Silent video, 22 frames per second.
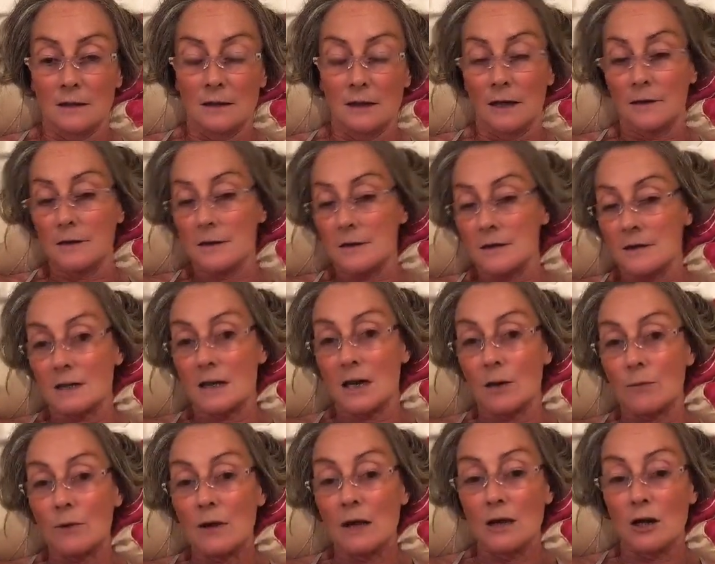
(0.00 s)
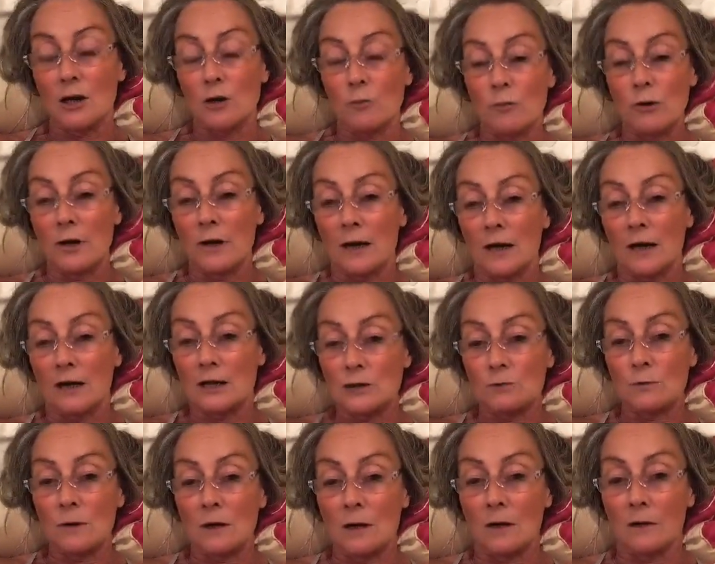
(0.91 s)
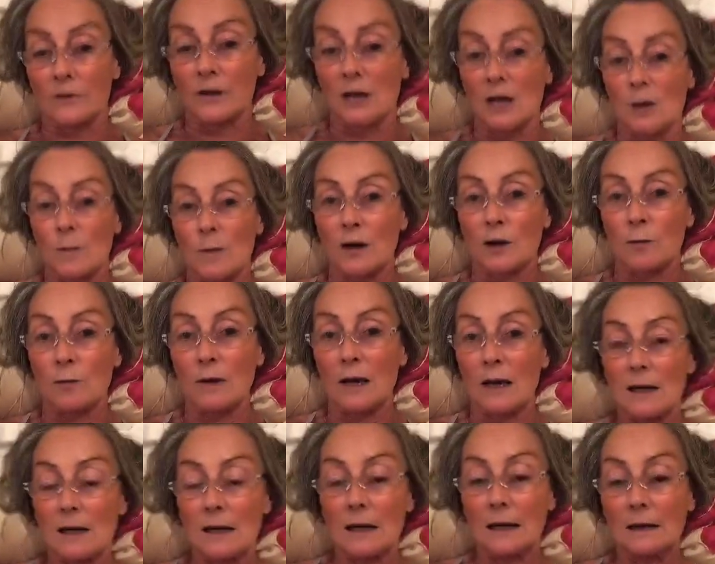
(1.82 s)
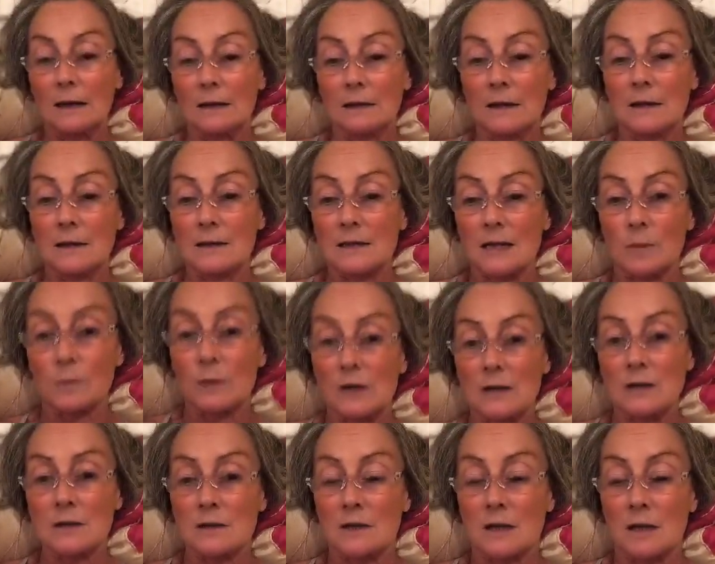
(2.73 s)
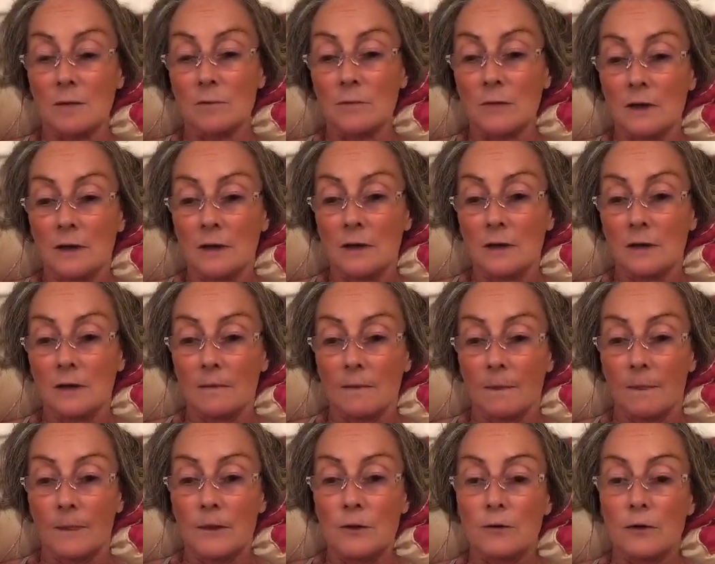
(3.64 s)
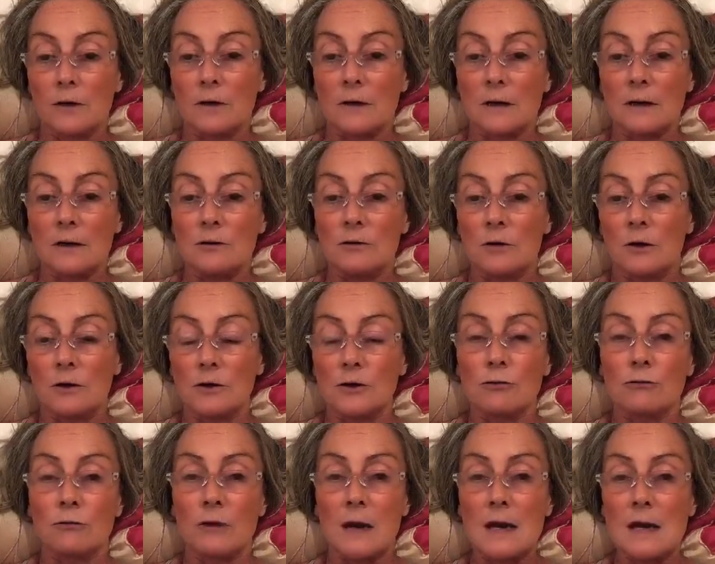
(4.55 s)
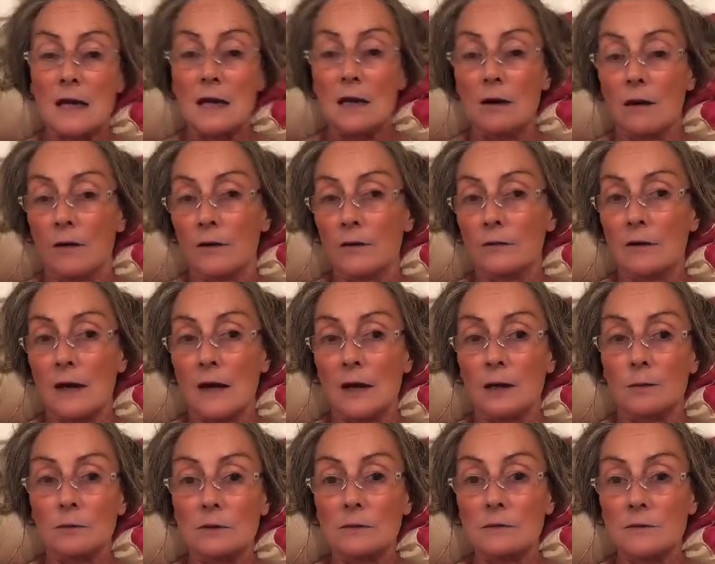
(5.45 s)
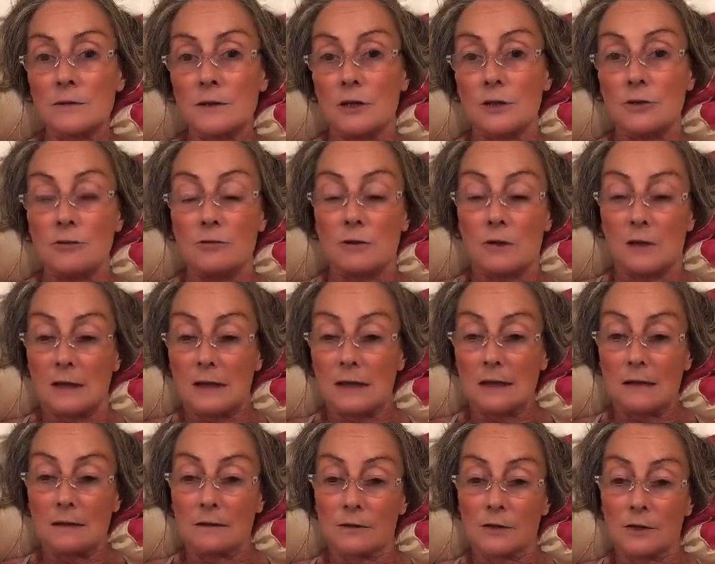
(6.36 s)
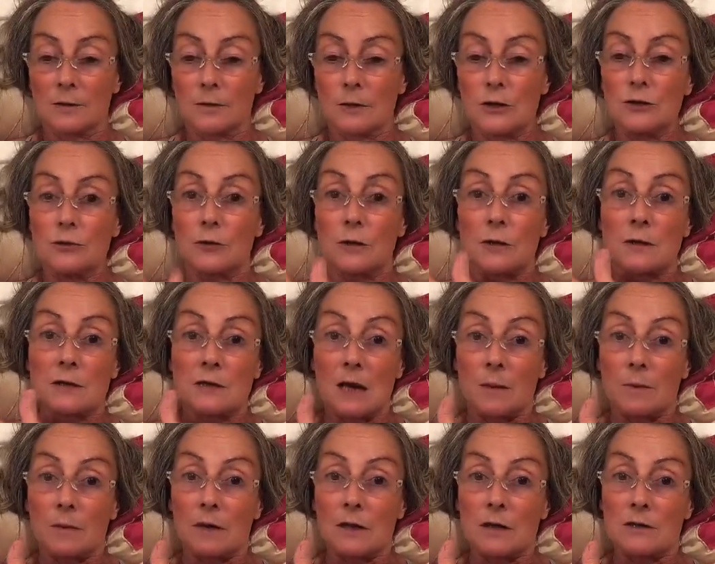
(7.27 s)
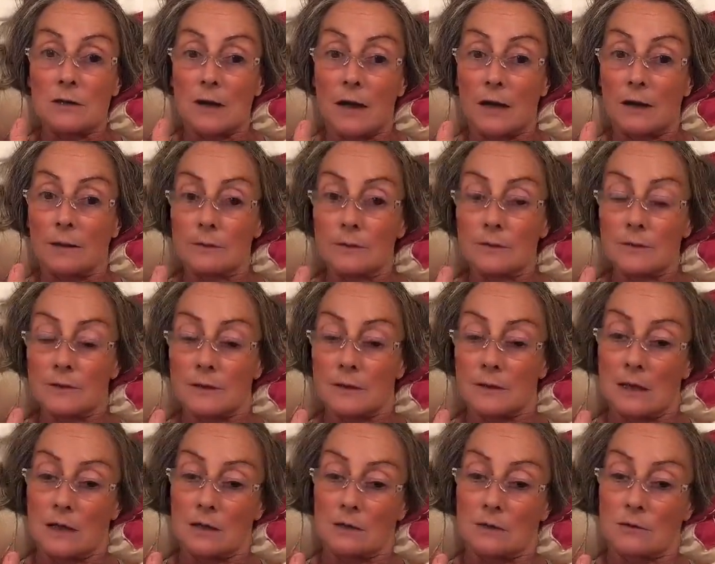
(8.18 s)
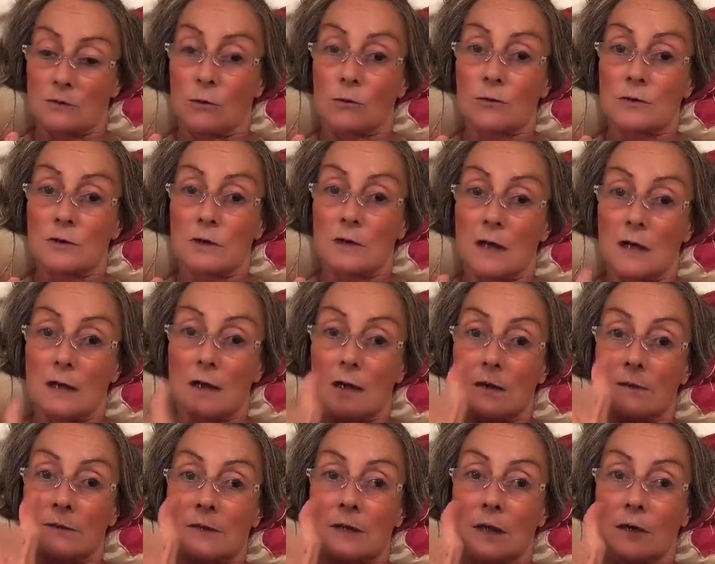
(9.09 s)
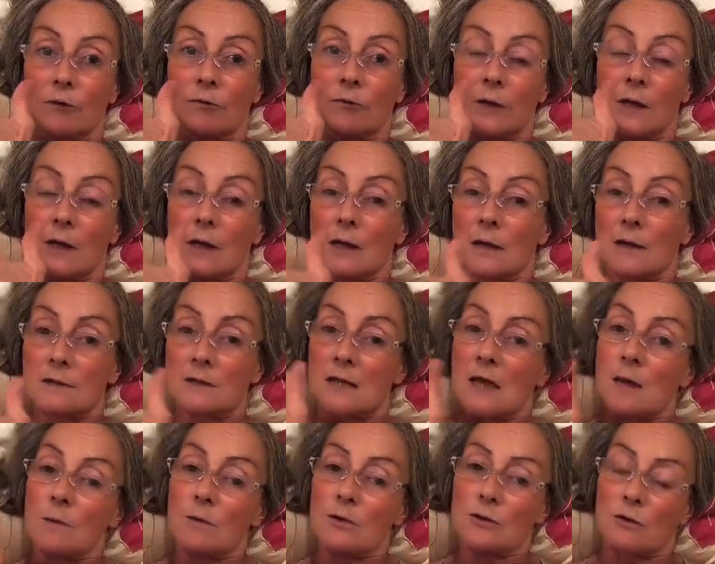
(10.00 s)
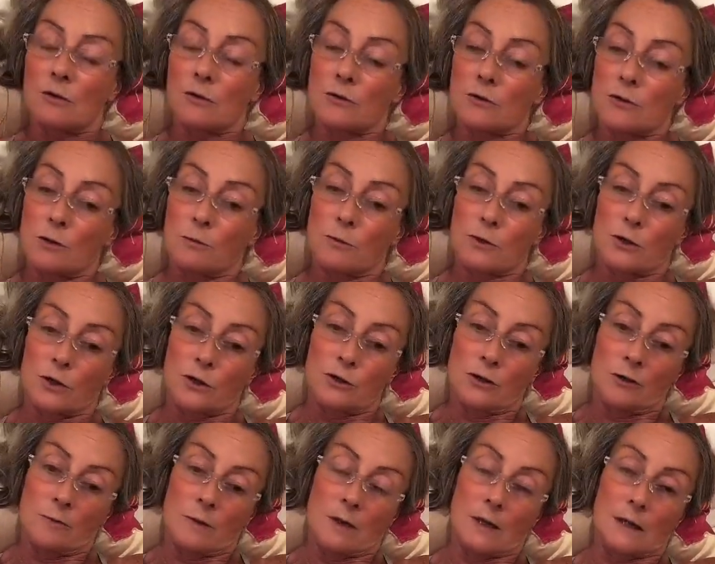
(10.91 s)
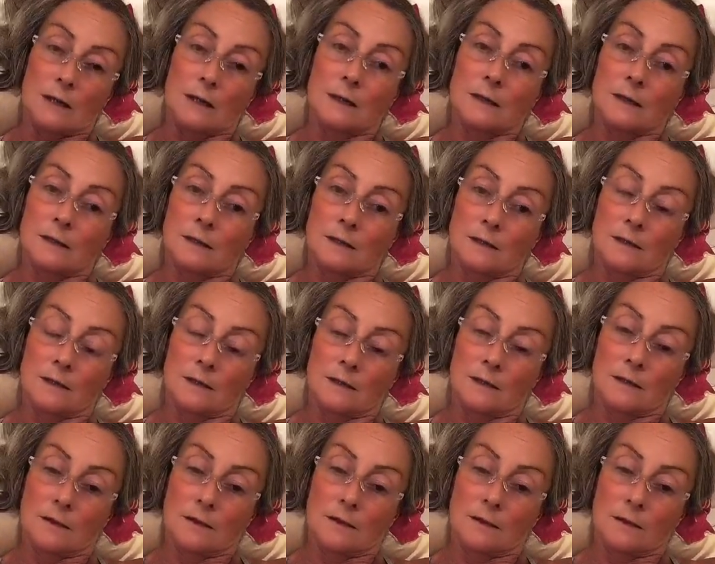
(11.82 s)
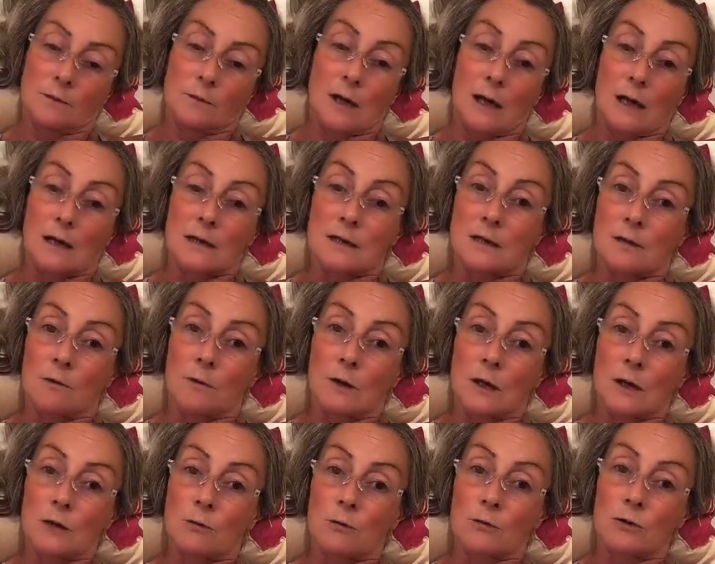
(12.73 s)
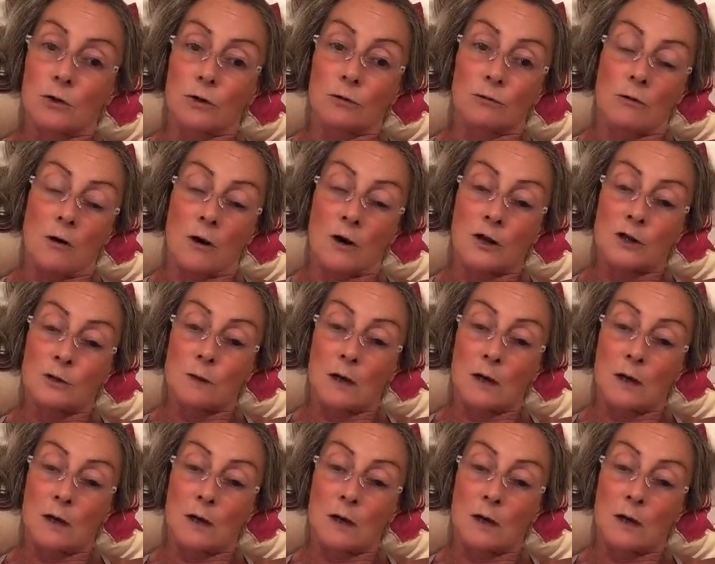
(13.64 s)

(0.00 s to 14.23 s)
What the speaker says: And this is how we can communicate as well. Think about it. We can heal and tap into them. You can do Reiki on animals, and you can heal them, and you can tap into animals, and they talk to their self, same as you can do with a human. We can talk to the rocks.